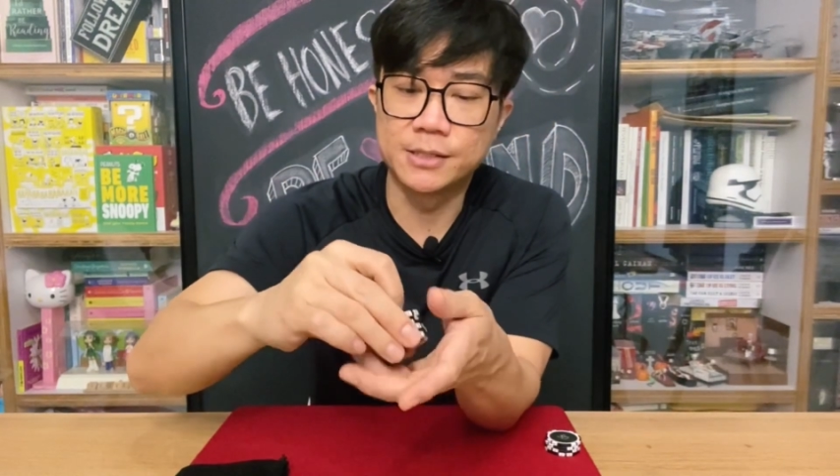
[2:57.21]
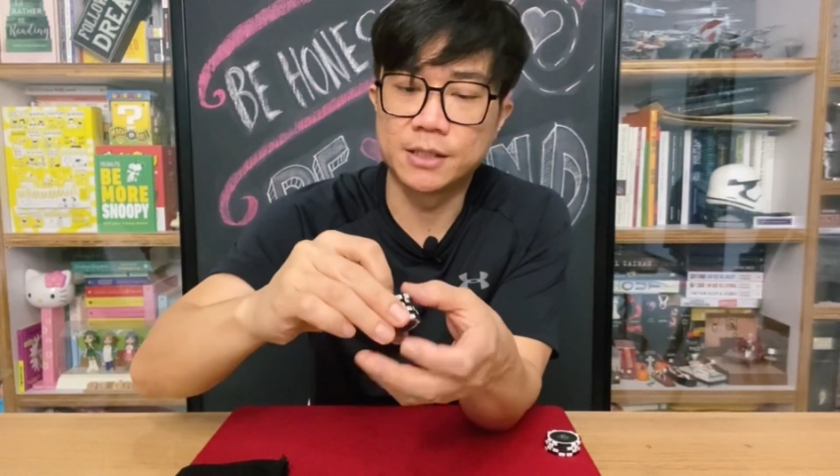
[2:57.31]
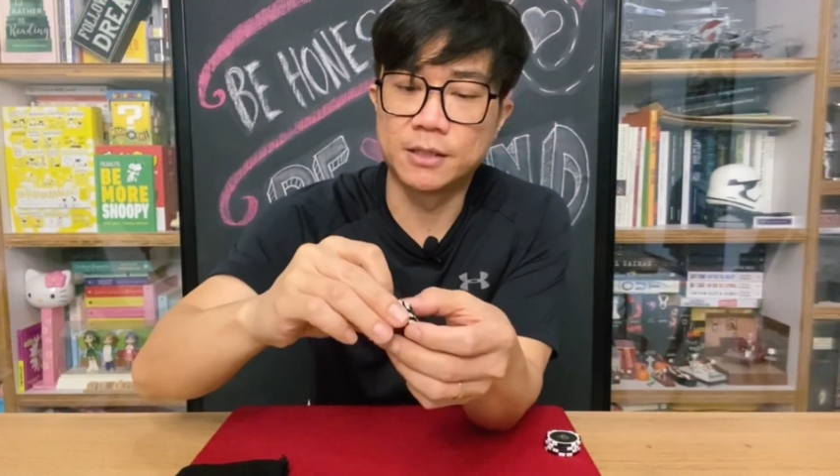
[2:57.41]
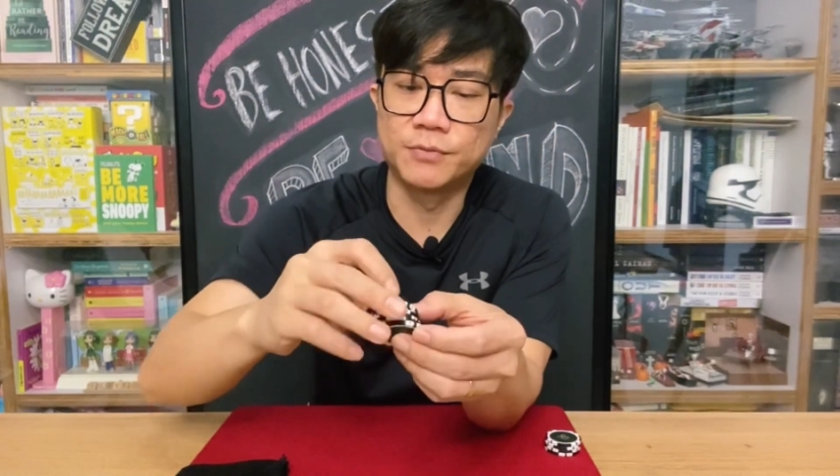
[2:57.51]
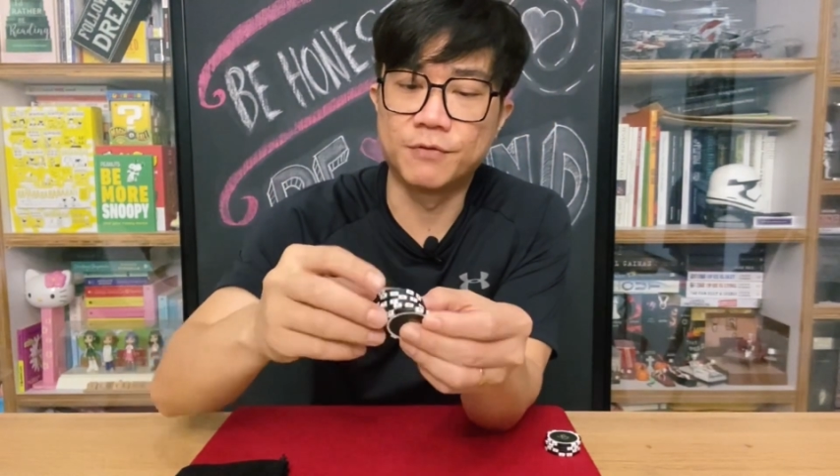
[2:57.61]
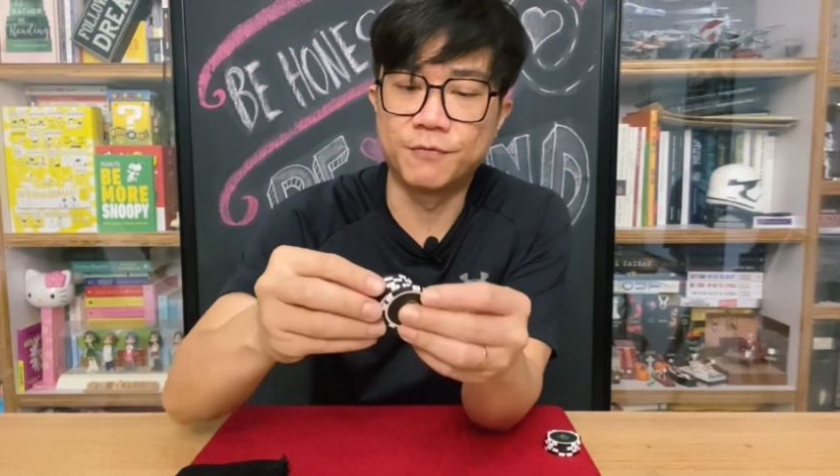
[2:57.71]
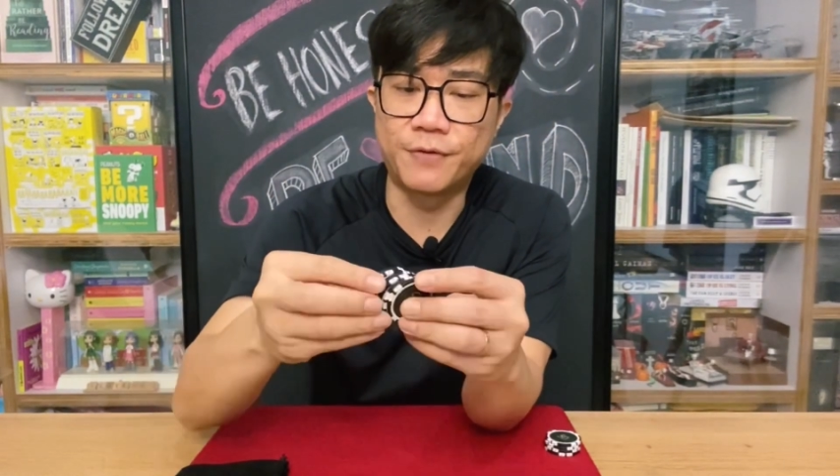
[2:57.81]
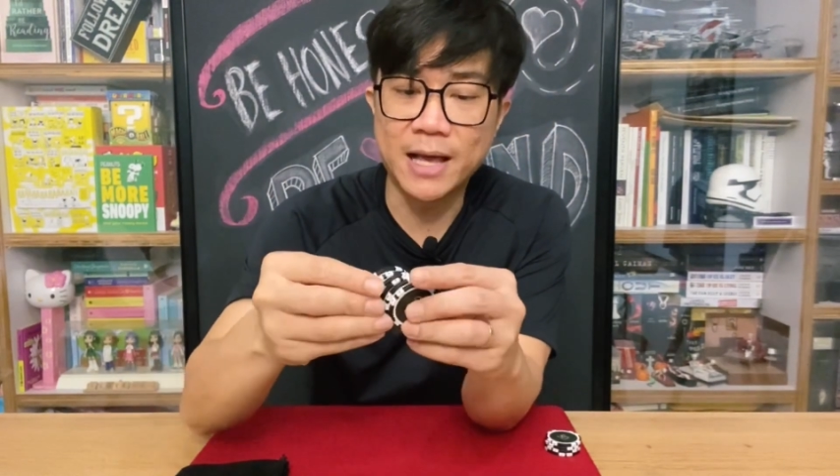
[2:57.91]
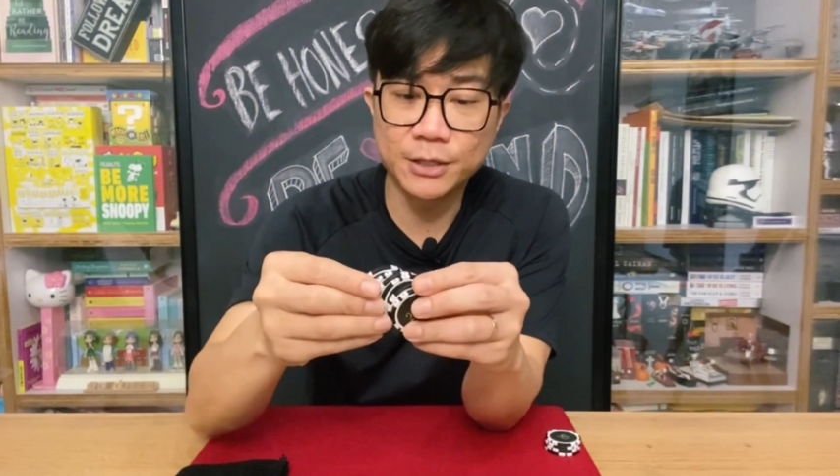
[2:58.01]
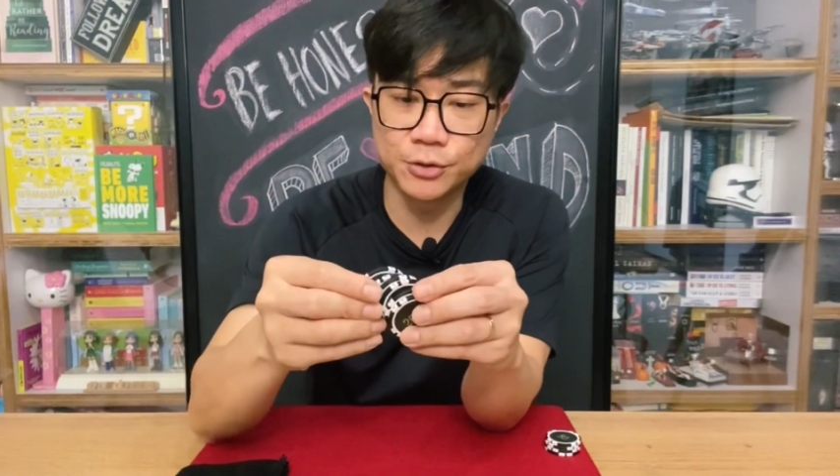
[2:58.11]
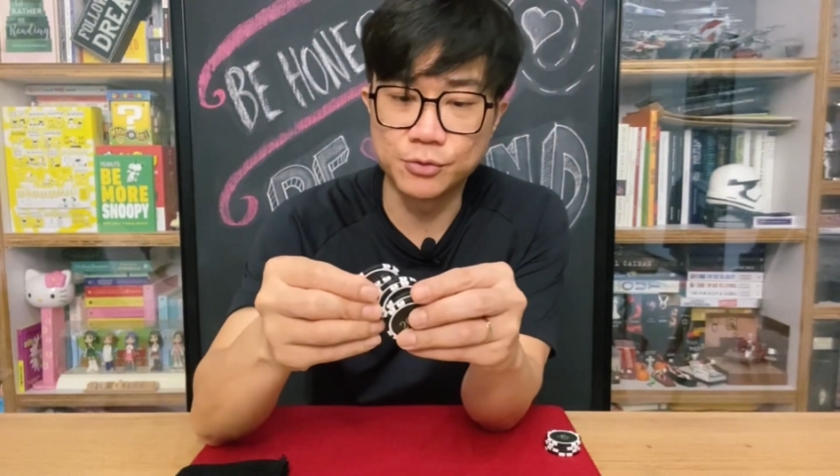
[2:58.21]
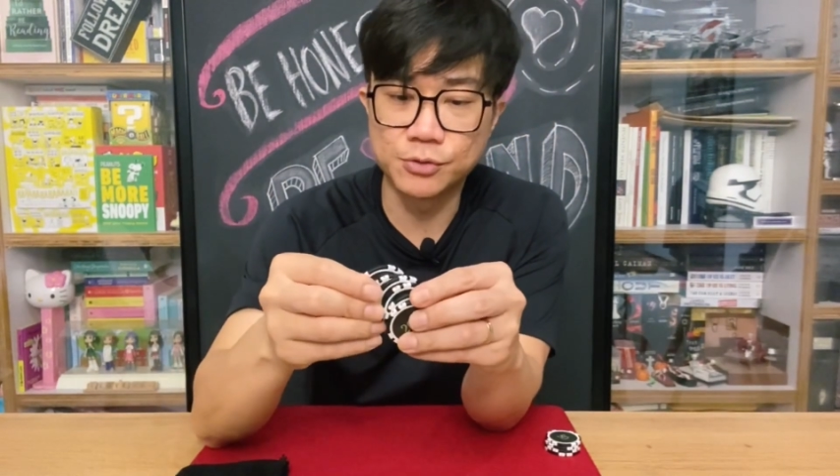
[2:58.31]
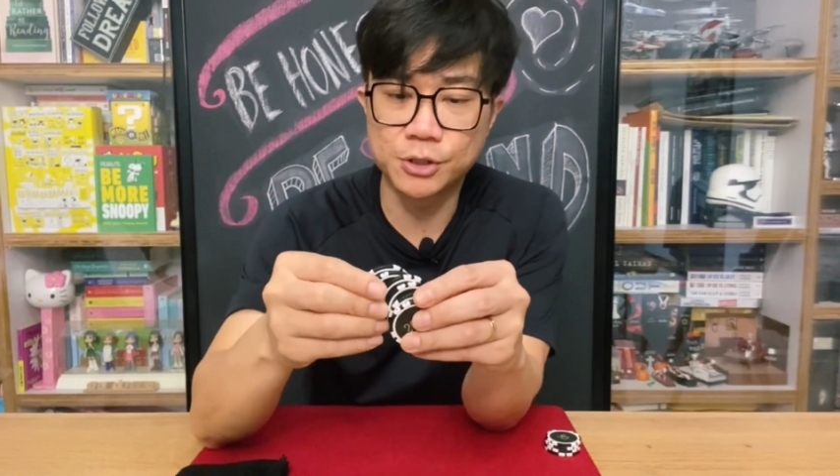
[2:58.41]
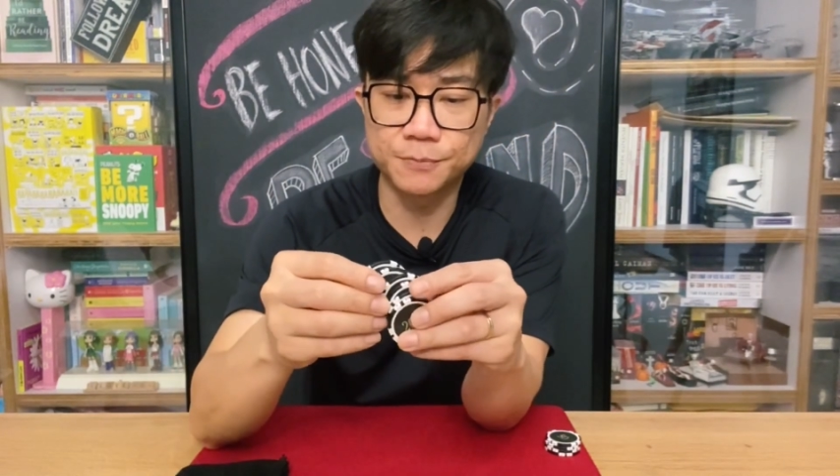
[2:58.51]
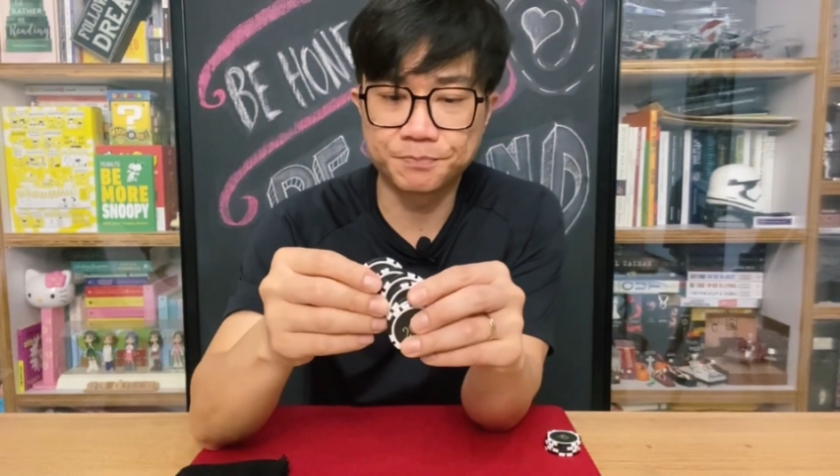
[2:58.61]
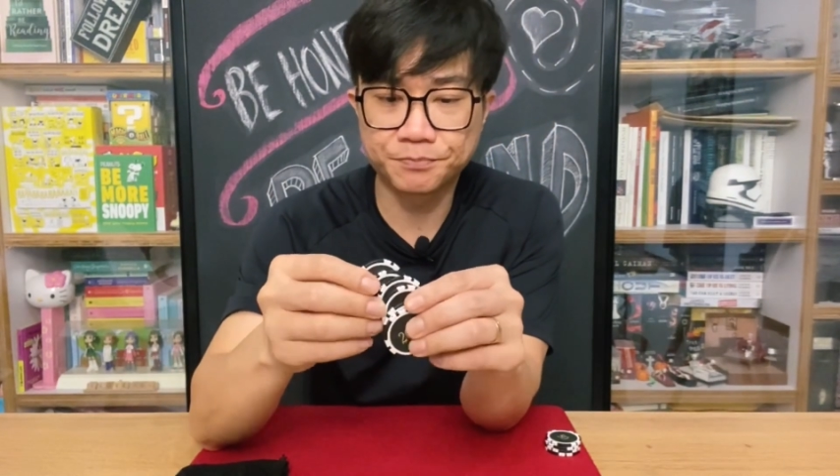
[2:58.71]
the values